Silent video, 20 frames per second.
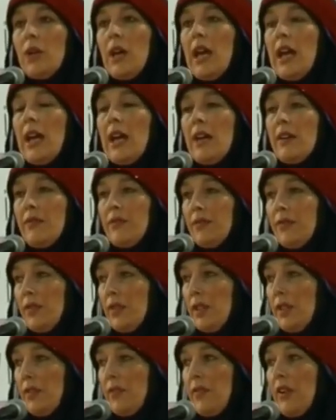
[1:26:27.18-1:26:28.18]
You have
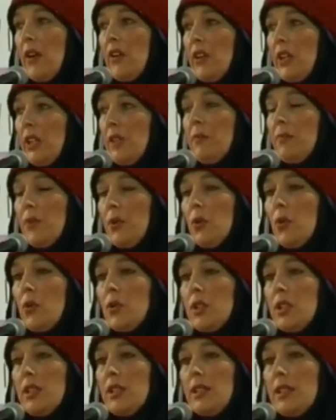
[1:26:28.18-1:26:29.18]
a very
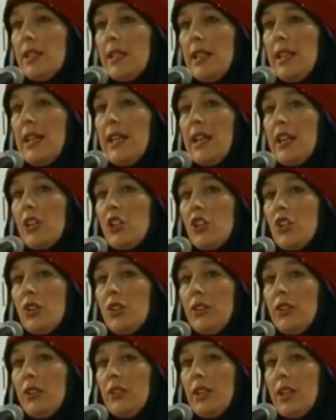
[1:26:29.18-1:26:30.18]
important
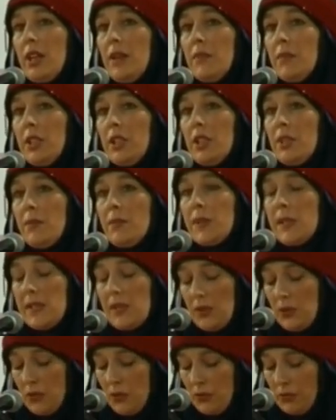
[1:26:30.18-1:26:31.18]
election coming up
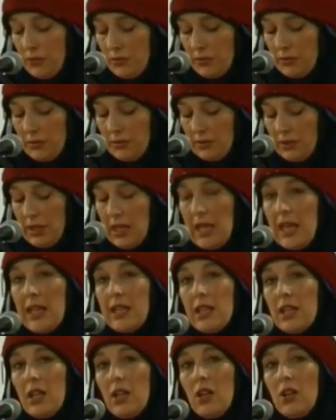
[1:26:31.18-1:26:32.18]
soon.
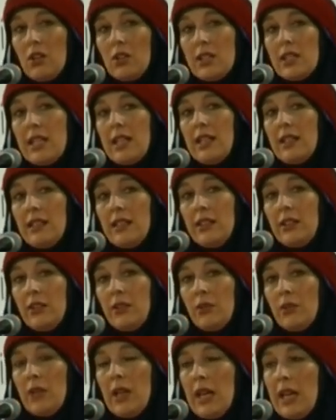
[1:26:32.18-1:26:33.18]
I can't tell
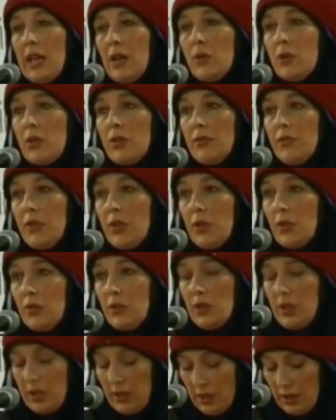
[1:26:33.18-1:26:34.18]
you how to
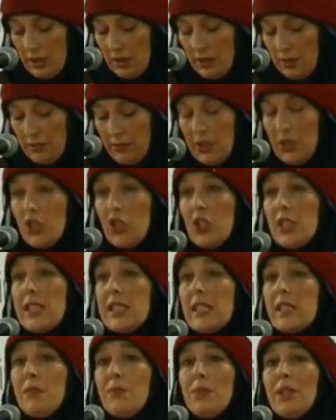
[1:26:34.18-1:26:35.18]
vote, but
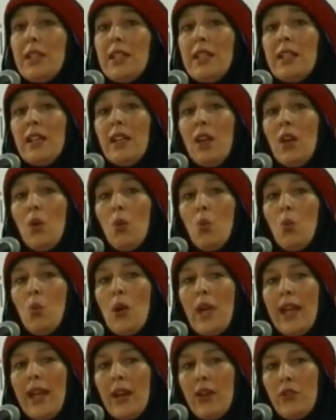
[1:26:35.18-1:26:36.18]
just be
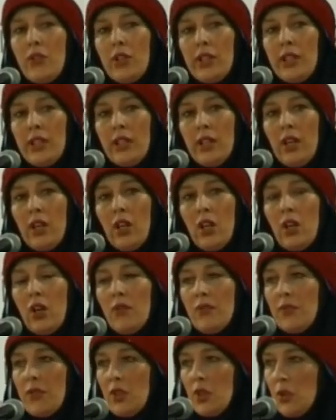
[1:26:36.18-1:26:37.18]
wary
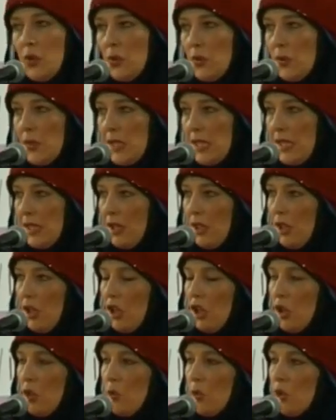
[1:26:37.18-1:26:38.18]
of those
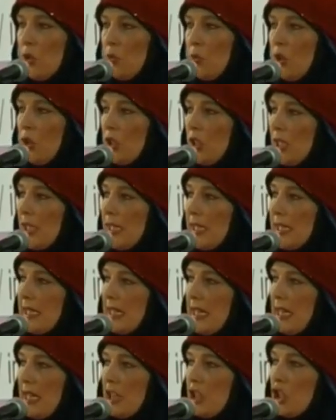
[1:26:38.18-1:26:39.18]
who would want to
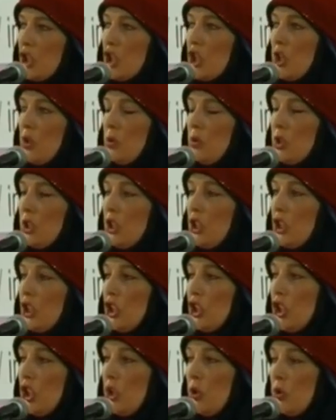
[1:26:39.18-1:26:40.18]
stand shoulder
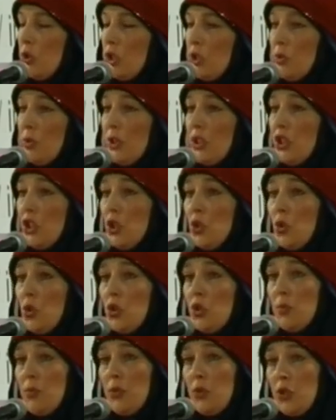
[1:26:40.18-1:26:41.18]
to shoulder with
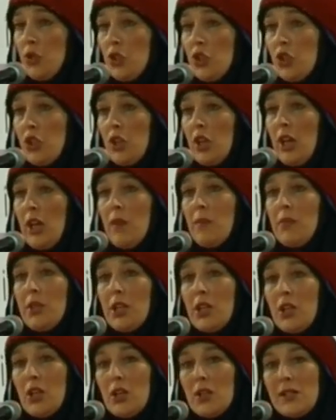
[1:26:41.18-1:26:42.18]
George Bush,
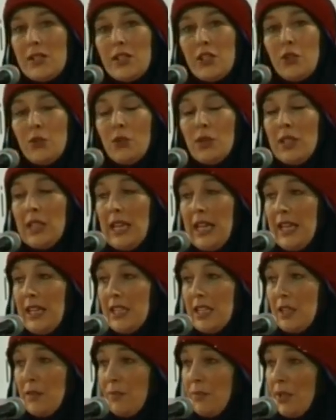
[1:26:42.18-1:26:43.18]
because you will
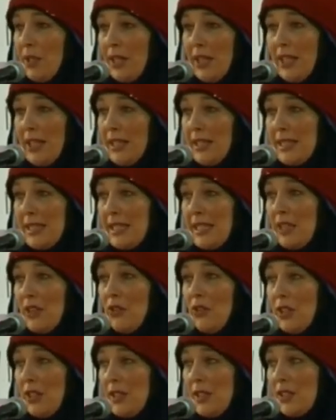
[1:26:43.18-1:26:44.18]
end up in
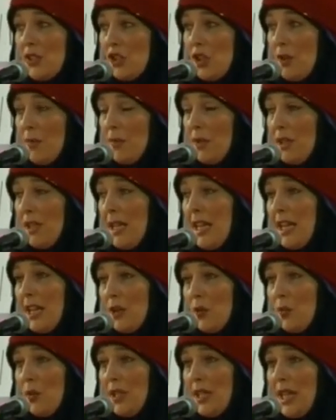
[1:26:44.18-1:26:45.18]
serious trouble
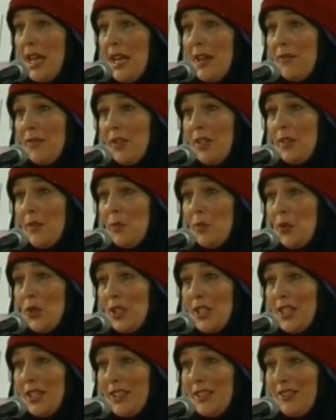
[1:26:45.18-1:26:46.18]
like we have in
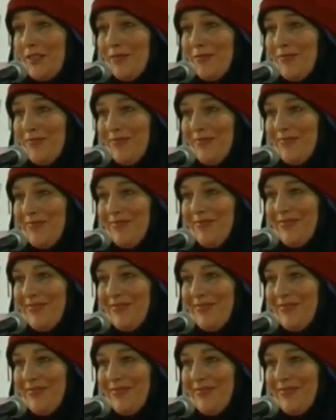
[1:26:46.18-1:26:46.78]
Britain.